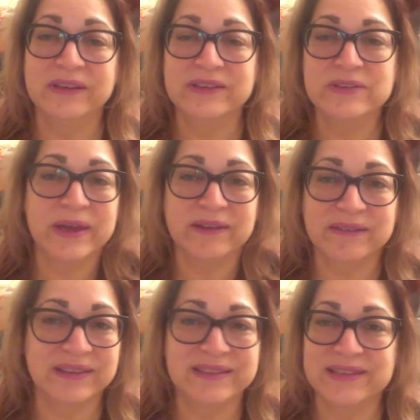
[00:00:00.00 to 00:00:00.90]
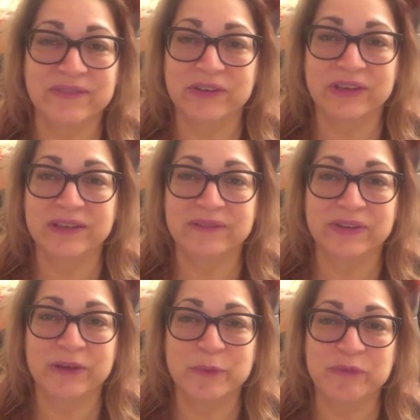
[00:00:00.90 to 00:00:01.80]
So I don't think it's ever going to
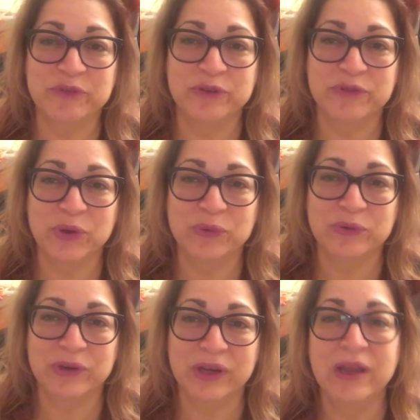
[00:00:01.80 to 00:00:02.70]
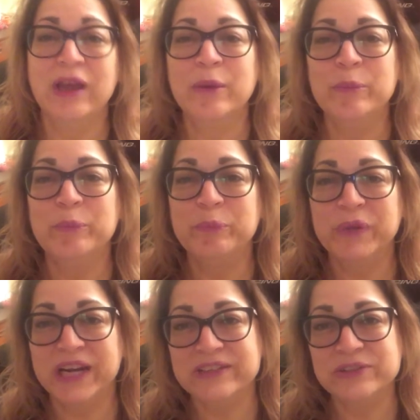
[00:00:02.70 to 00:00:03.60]
even come up for a vote.
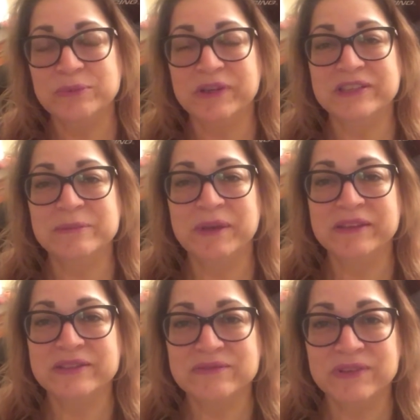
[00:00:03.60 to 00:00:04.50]
But I just wanted to make this